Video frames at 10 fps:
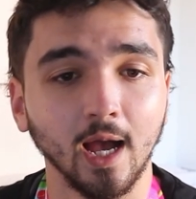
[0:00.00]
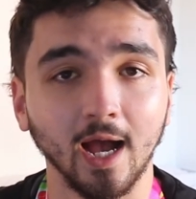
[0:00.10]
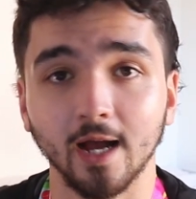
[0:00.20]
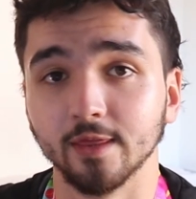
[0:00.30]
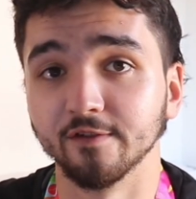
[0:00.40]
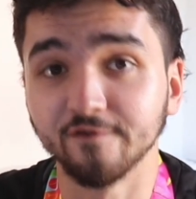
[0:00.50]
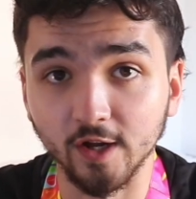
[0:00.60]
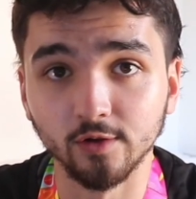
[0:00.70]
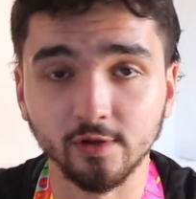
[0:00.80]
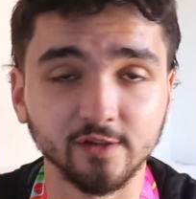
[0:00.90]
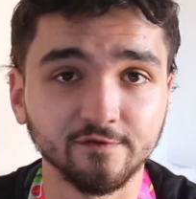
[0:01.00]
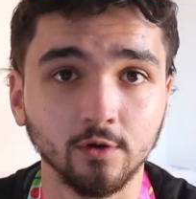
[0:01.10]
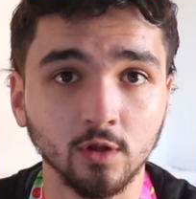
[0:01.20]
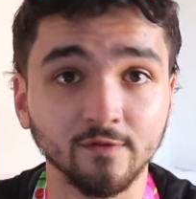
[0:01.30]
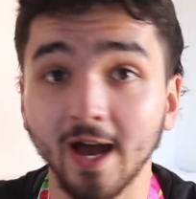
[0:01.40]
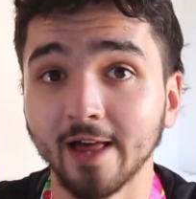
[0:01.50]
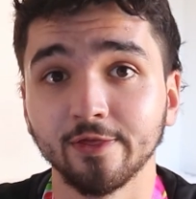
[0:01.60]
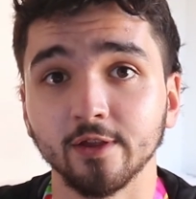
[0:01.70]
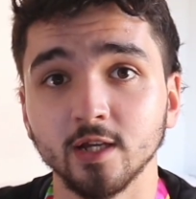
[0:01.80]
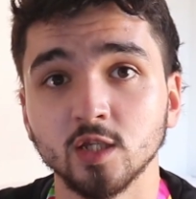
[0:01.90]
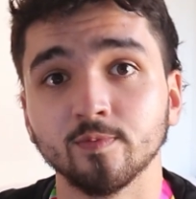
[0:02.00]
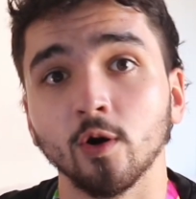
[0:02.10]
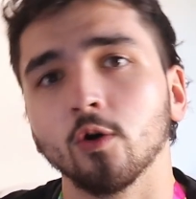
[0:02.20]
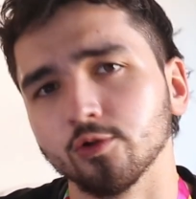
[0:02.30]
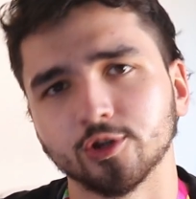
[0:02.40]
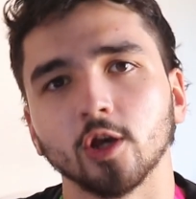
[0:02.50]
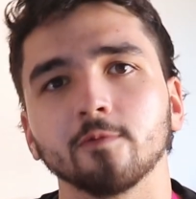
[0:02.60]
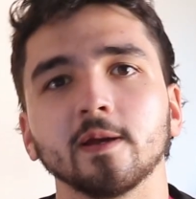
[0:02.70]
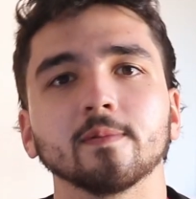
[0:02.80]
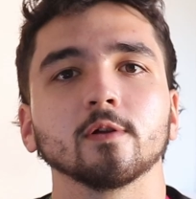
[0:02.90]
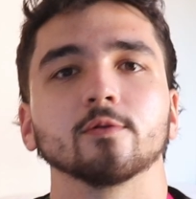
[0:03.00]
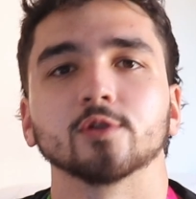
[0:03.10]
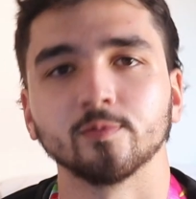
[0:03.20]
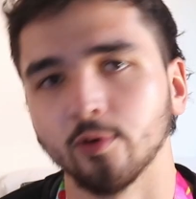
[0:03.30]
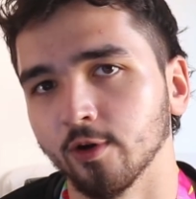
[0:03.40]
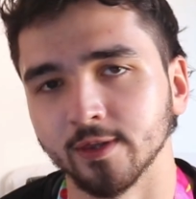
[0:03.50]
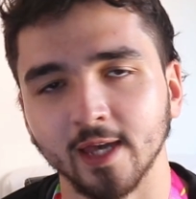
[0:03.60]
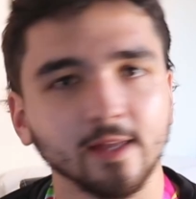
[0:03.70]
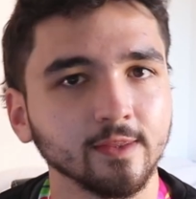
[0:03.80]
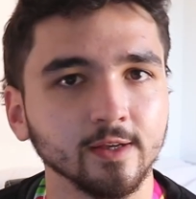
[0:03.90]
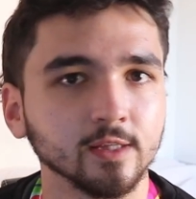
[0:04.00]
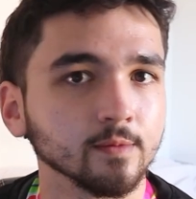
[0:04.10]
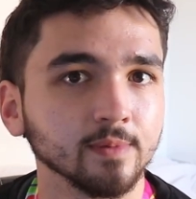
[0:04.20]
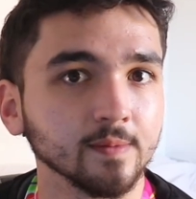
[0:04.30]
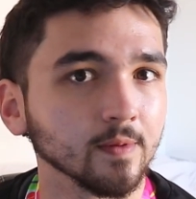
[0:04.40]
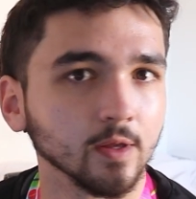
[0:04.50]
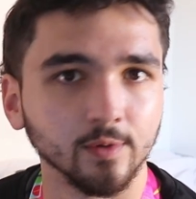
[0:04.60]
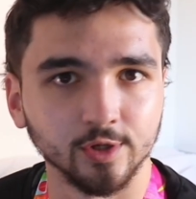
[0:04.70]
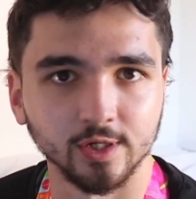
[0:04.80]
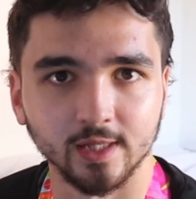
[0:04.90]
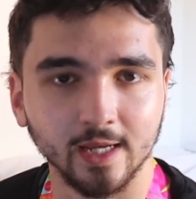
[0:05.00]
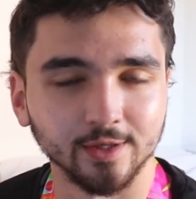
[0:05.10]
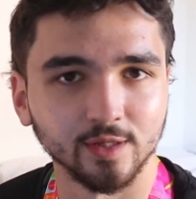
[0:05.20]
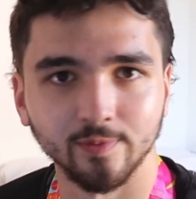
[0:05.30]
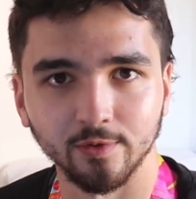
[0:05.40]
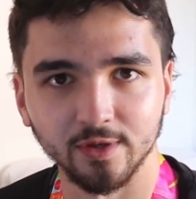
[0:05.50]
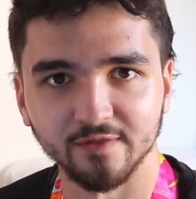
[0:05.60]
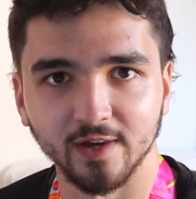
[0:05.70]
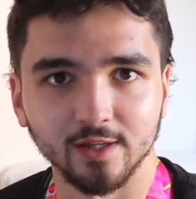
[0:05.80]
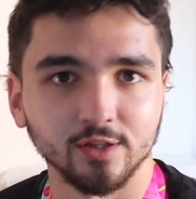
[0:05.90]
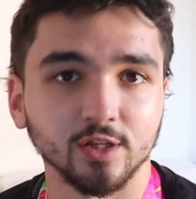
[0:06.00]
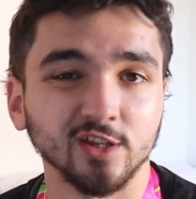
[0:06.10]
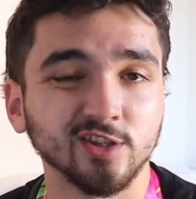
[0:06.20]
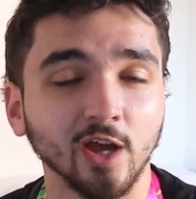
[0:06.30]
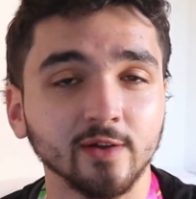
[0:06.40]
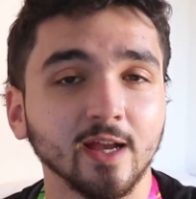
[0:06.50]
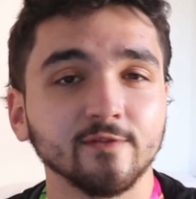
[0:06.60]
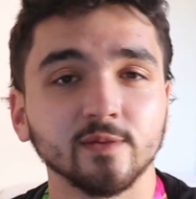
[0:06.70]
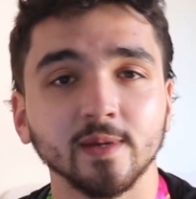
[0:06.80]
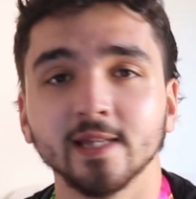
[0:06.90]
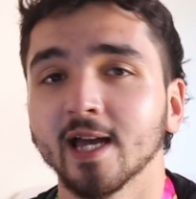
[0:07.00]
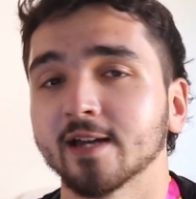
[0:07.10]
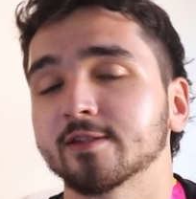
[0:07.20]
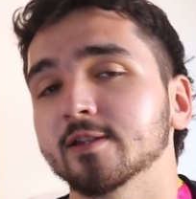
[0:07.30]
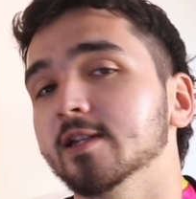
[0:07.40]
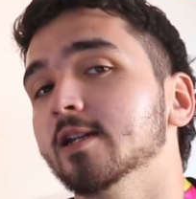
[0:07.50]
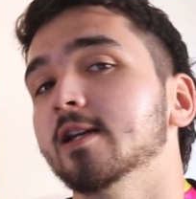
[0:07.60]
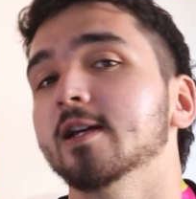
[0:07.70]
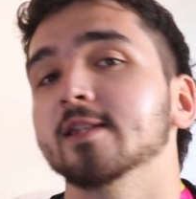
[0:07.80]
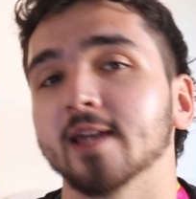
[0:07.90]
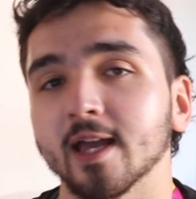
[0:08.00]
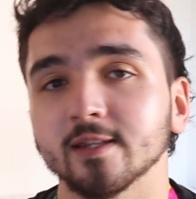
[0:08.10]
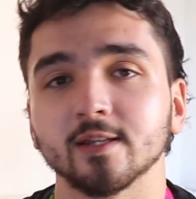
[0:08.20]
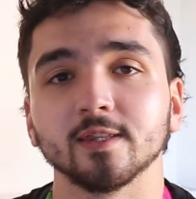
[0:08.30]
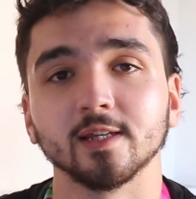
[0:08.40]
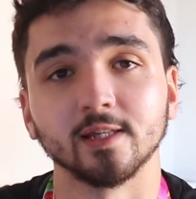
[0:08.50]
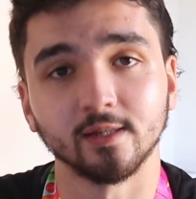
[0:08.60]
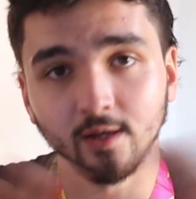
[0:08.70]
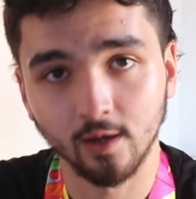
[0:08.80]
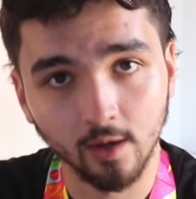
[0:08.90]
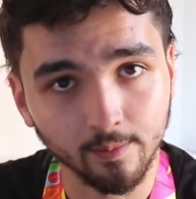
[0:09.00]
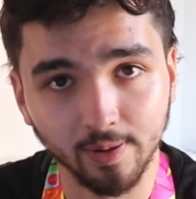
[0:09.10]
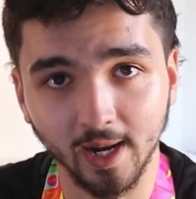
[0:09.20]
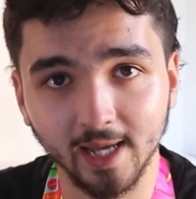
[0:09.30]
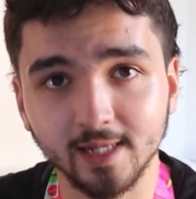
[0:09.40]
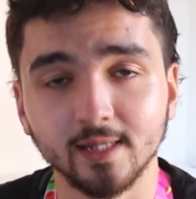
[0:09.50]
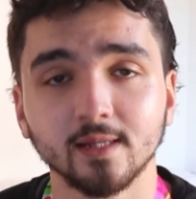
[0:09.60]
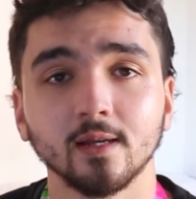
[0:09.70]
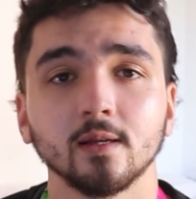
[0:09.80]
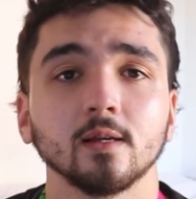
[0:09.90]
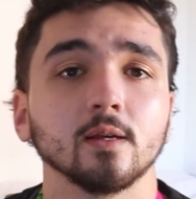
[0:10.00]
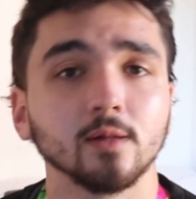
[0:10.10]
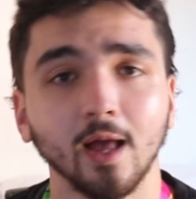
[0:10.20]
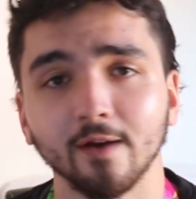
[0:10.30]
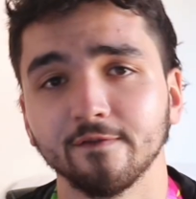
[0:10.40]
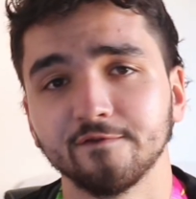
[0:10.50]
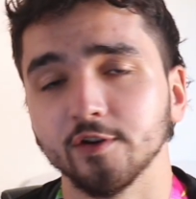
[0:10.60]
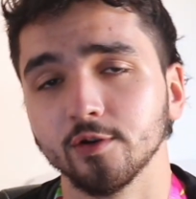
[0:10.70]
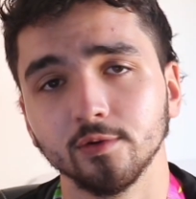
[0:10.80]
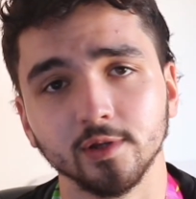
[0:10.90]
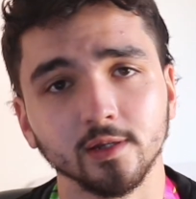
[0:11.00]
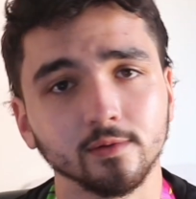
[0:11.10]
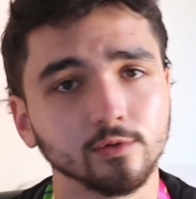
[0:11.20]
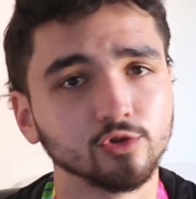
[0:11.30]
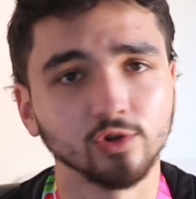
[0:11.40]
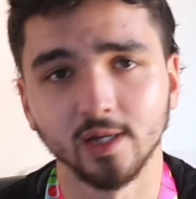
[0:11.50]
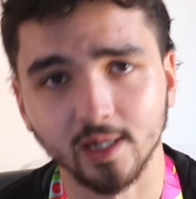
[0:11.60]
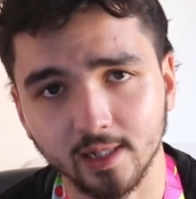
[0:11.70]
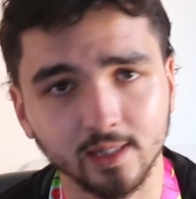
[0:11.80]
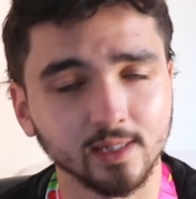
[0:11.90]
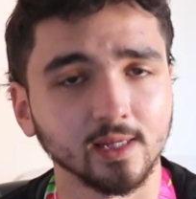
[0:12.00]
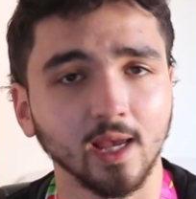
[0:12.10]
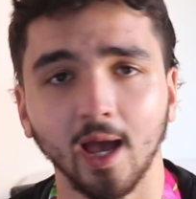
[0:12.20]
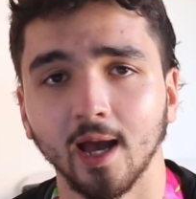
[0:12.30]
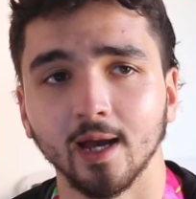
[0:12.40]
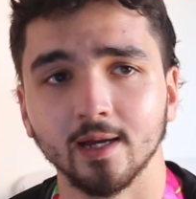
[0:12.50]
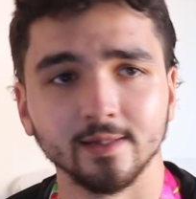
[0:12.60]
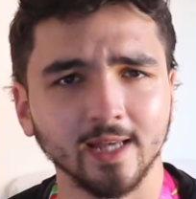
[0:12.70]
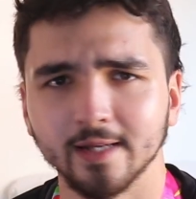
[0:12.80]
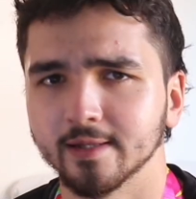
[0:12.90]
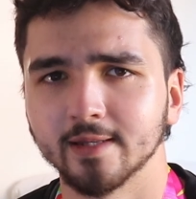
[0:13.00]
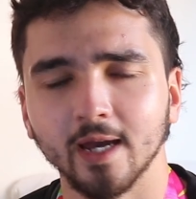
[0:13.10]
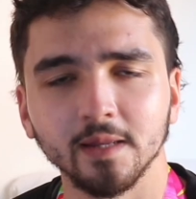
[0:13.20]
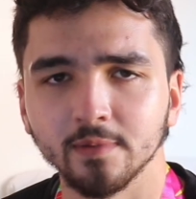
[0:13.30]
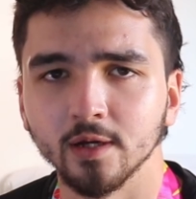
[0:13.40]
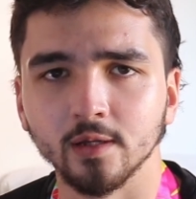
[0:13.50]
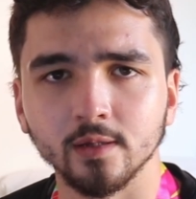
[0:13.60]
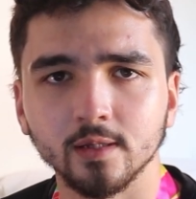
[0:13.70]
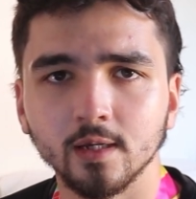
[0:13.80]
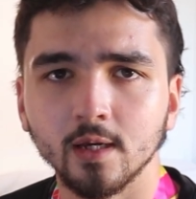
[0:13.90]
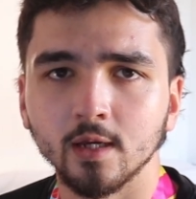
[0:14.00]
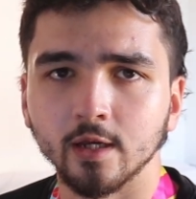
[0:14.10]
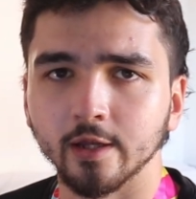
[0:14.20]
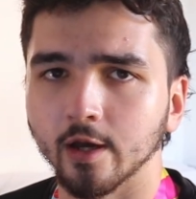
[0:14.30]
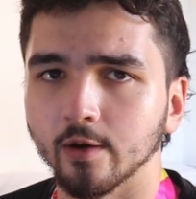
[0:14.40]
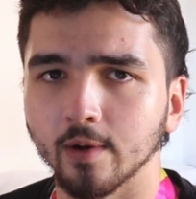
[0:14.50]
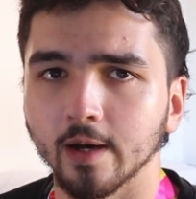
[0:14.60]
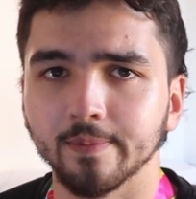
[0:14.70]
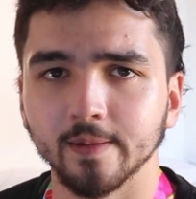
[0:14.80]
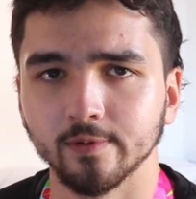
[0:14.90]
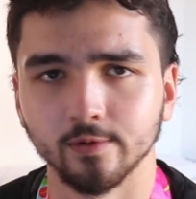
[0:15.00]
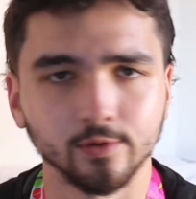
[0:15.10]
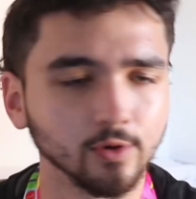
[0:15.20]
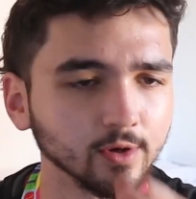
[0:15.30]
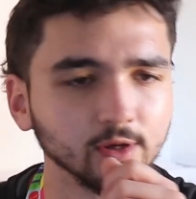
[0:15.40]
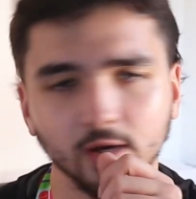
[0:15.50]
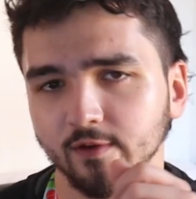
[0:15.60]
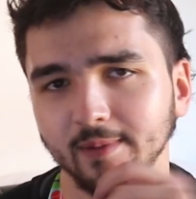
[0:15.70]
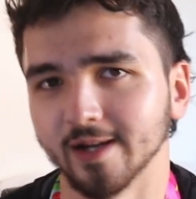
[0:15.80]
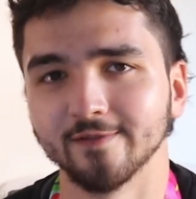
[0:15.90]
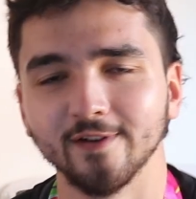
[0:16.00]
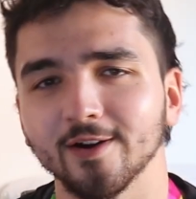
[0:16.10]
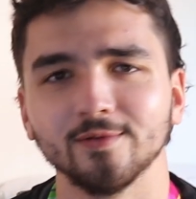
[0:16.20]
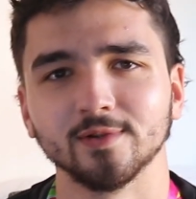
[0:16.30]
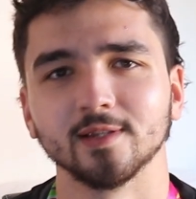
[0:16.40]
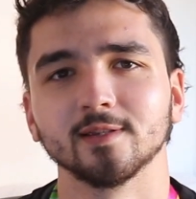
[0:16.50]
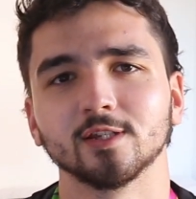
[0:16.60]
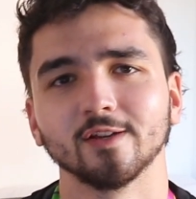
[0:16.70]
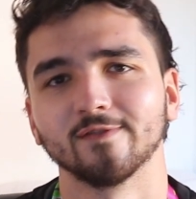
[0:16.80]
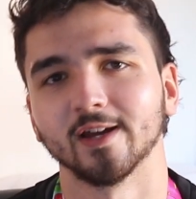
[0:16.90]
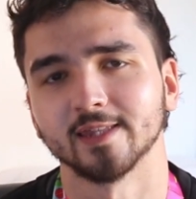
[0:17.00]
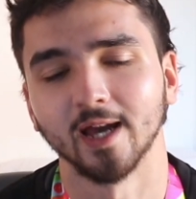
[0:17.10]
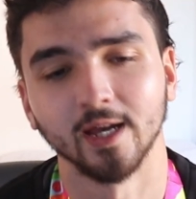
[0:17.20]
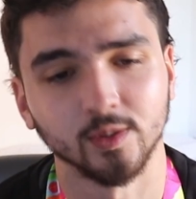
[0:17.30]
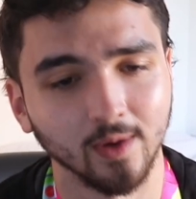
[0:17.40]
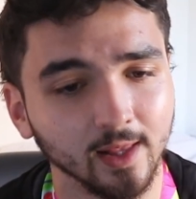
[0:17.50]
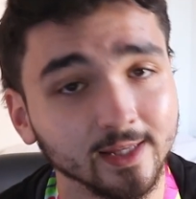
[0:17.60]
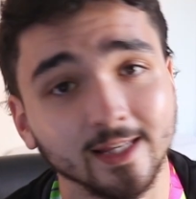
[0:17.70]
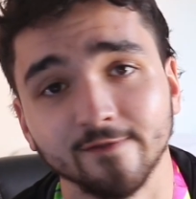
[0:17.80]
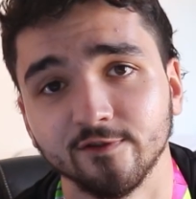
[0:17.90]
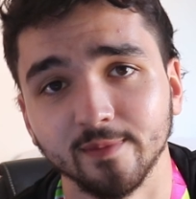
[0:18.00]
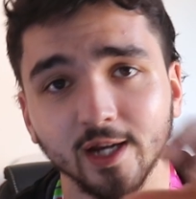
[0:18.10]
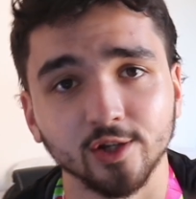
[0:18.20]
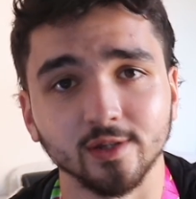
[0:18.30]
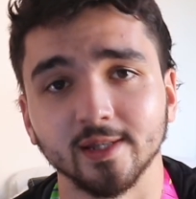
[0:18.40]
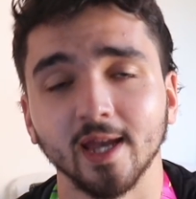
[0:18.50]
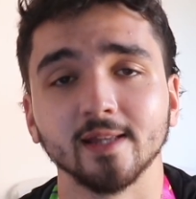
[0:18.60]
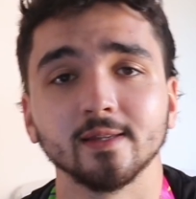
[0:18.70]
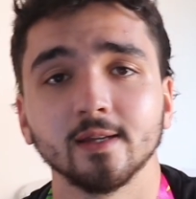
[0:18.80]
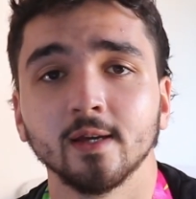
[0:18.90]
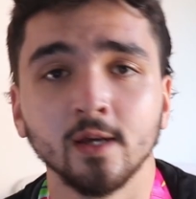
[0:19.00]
And the field is full of athletes, but also people who are supporting the athletes and people who are just there to support the event. So you don't have to be an athlete to enter this place. It'll have food and drinks and entertainment, you know, people talking over megaphones and stuff like that, as well as an information tent.